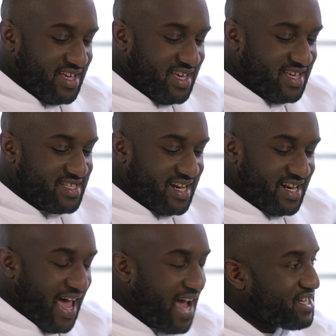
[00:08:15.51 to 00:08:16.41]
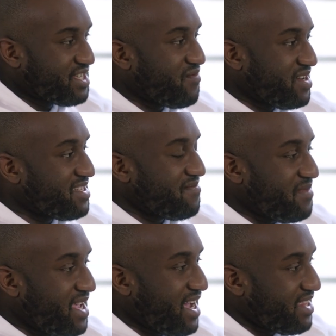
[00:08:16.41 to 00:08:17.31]
is that it actually wasn't
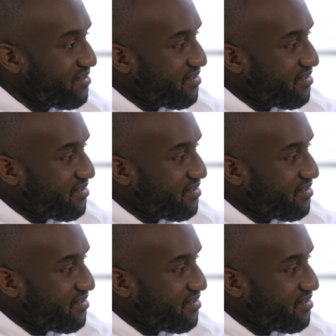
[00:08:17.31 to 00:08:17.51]
me on the